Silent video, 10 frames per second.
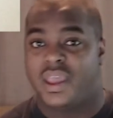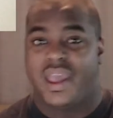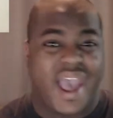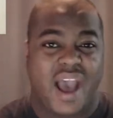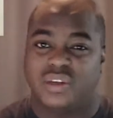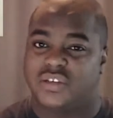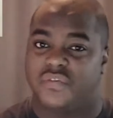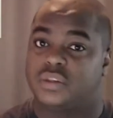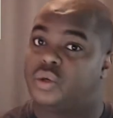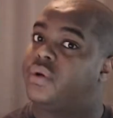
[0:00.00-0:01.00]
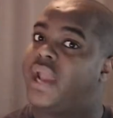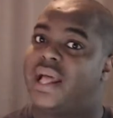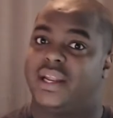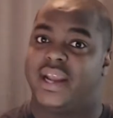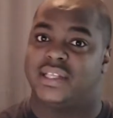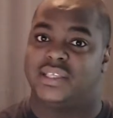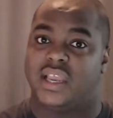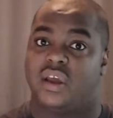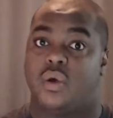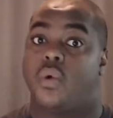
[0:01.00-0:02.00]
How is a virtual reality headset
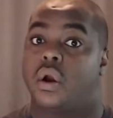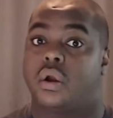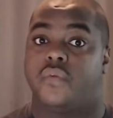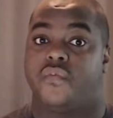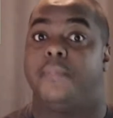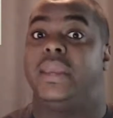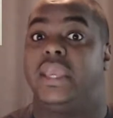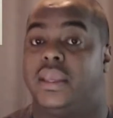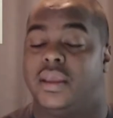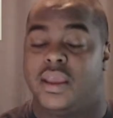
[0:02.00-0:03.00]
going to work for me?